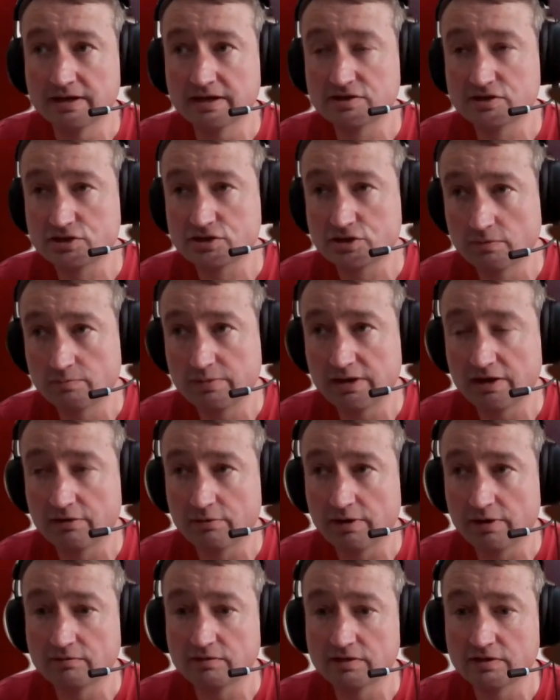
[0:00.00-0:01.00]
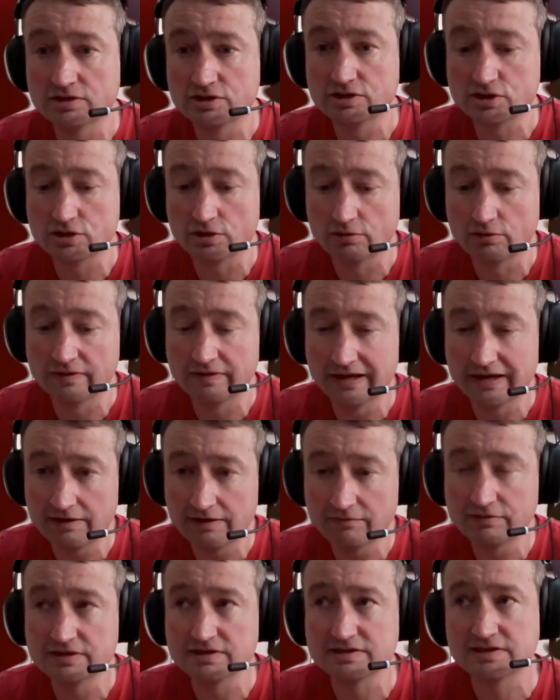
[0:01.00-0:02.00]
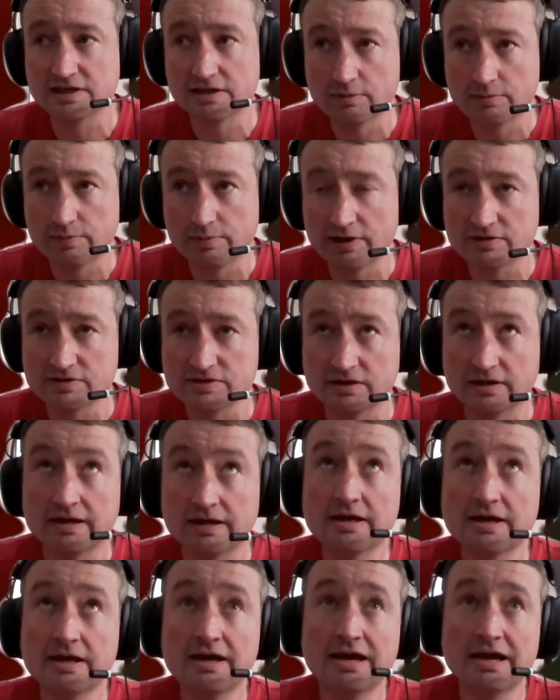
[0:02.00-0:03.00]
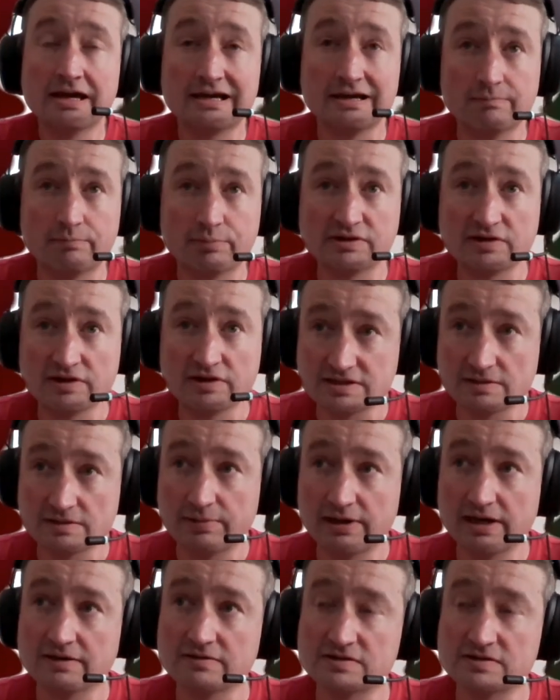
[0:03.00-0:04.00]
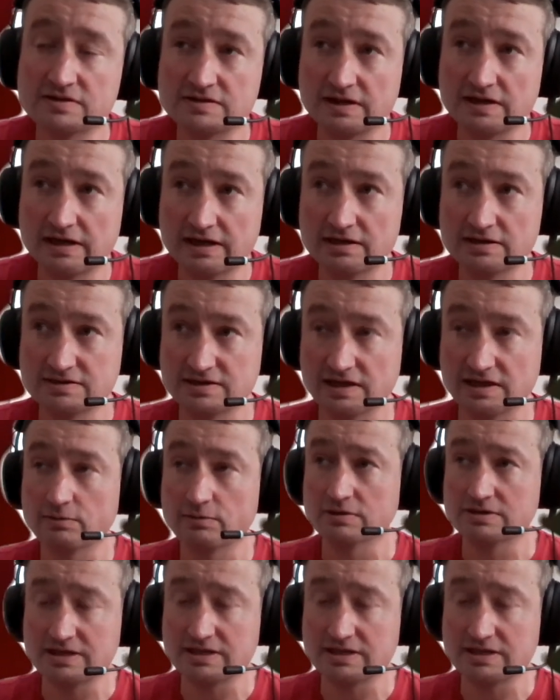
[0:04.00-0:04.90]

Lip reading: It should be around ensuring that every disabled person can participate in society as equals.